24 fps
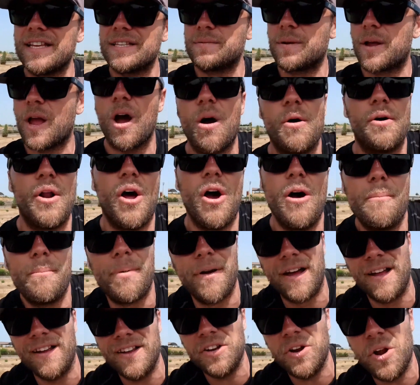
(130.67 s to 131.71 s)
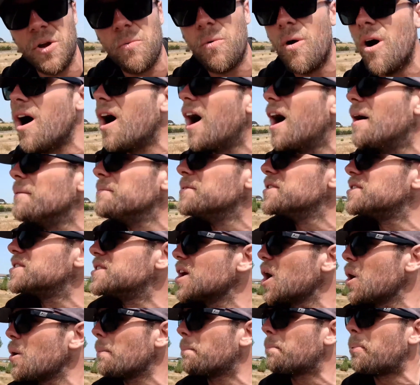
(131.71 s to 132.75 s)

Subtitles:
things were going on, but you know what? I'm just so